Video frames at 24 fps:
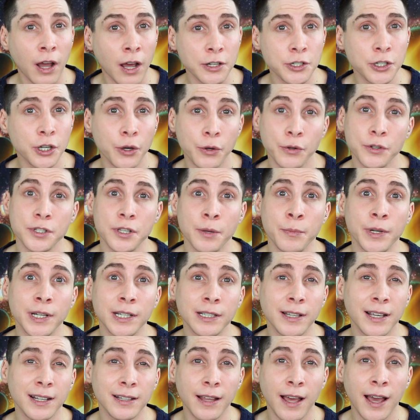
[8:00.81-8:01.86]
not to go to
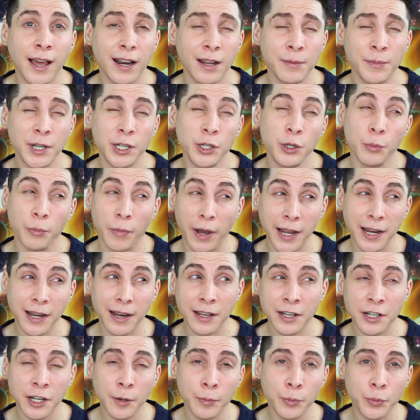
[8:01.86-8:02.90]
somebody like that. I mean, you
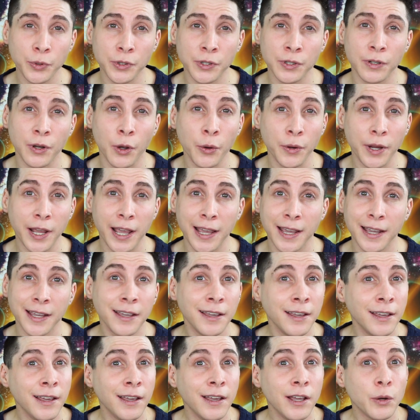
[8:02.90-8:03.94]
might end up with an
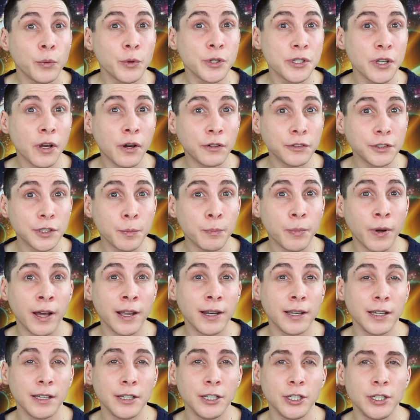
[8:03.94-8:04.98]
okay result,
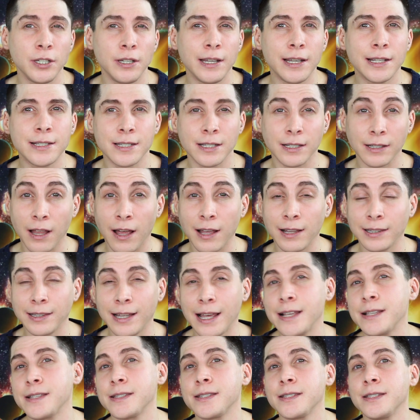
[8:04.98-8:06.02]
but it's a lot
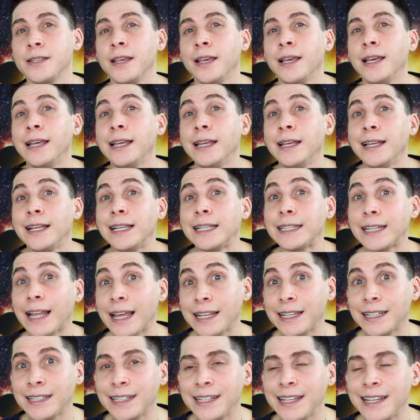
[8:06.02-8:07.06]
less
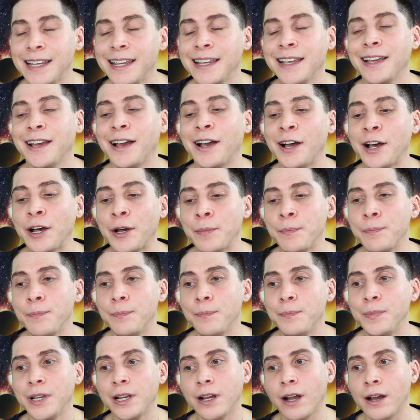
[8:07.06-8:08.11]
likely
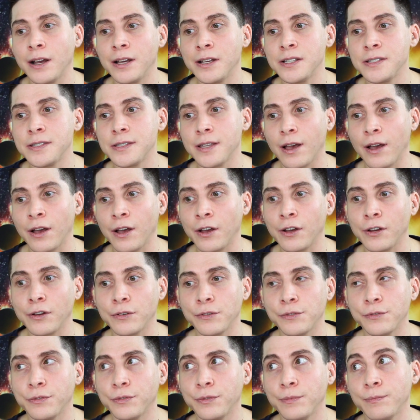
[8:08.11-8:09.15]
because
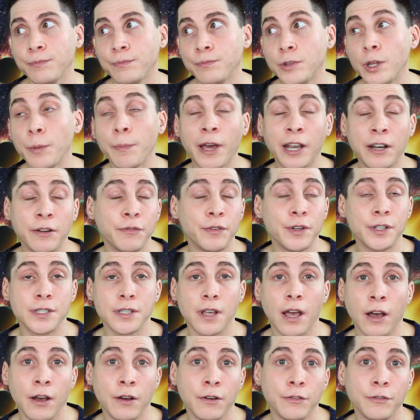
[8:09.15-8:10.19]
of the
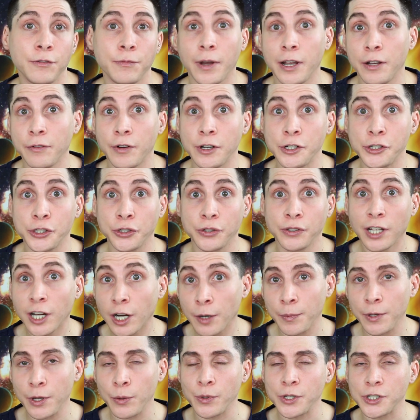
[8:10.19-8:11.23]
benefits of myofunctional
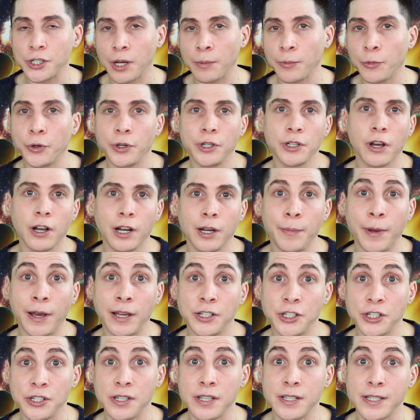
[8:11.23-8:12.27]
therapy, which I'm going to talk about
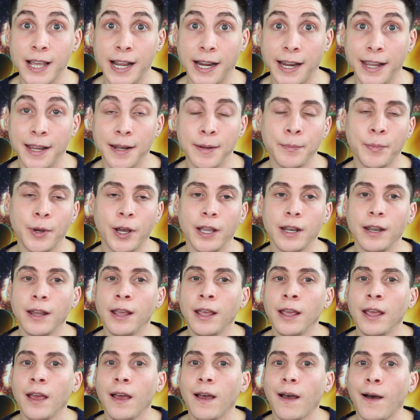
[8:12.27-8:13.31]
in just a second. But
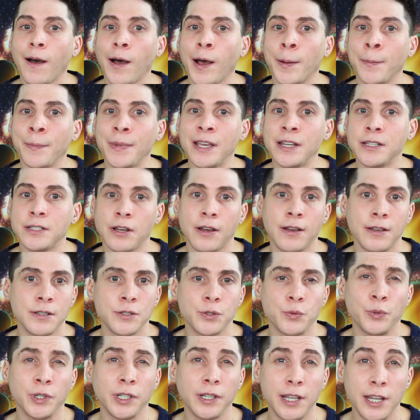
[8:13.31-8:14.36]
it
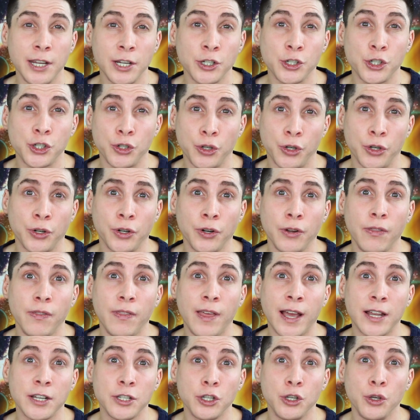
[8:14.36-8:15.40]
does really ensure
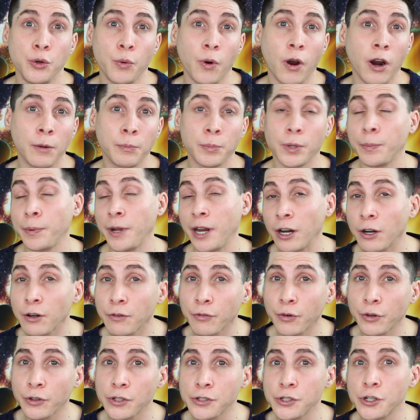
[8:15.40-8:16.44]
that you are
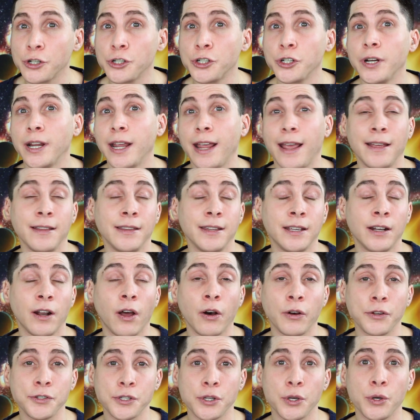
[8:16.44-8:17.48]
prepared for the surgery, and then
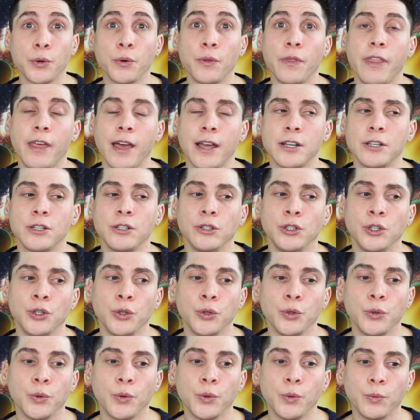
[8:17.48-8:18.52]
also that
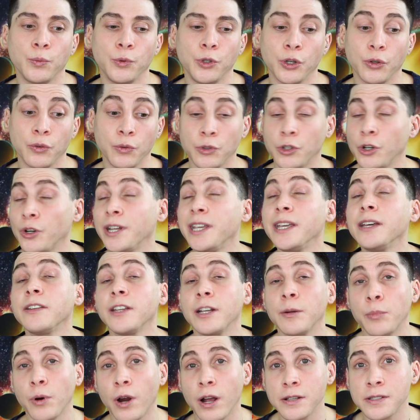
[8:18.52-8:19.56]
your
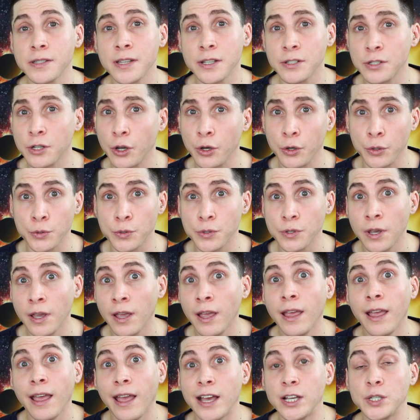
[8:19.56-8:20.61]
healing process goes
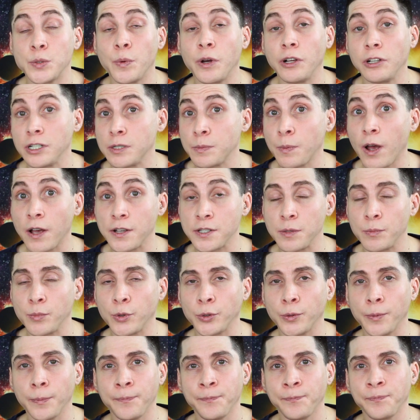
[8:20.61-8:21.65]
as well as
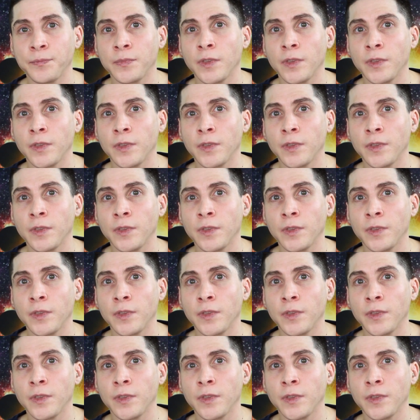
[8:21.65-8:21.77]
possible,